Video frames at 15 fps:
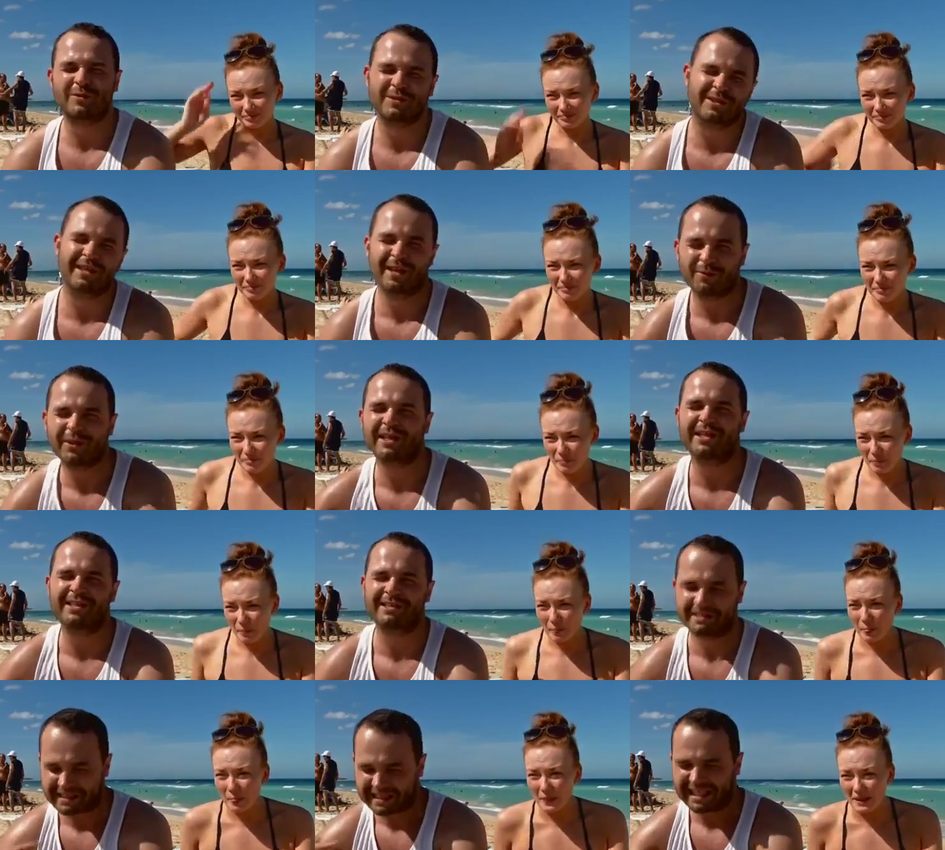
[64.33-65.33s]
Speaker 1: so that we
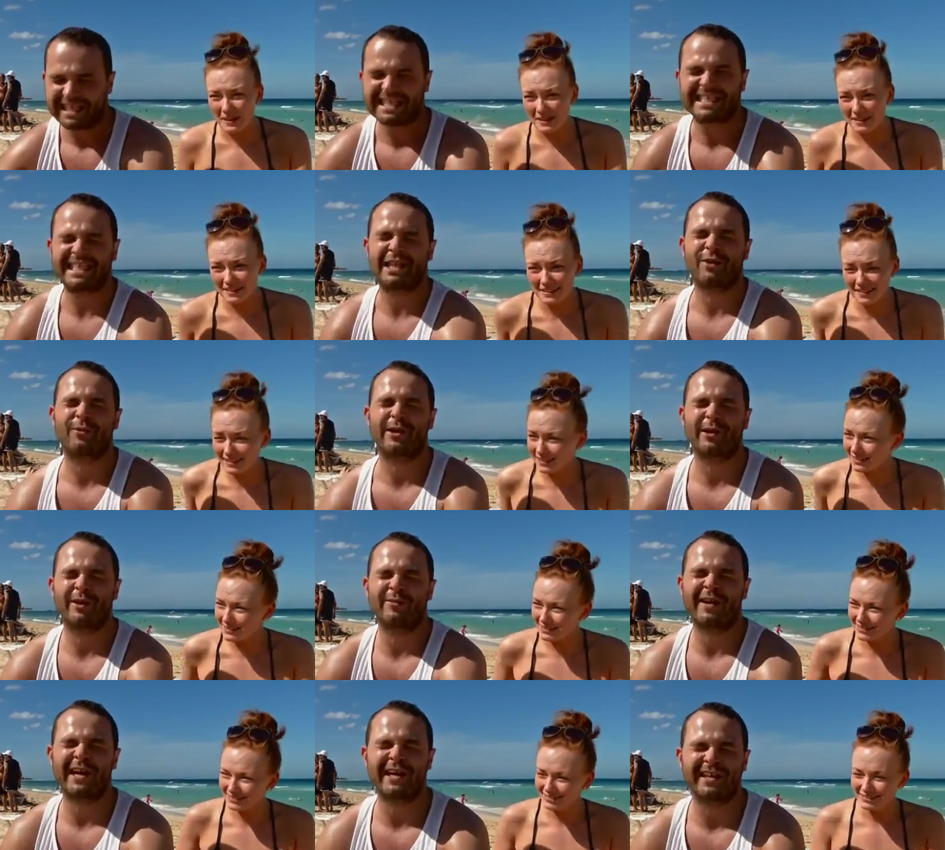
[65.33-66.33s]
can see the real
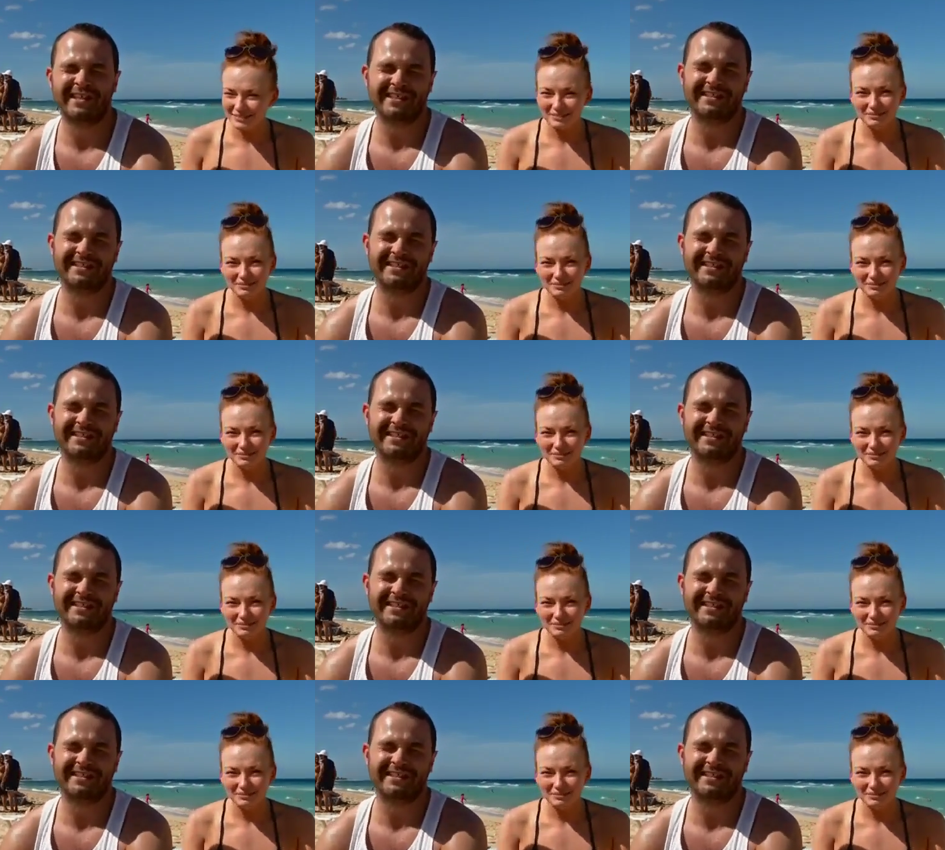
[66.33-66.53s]
Havana.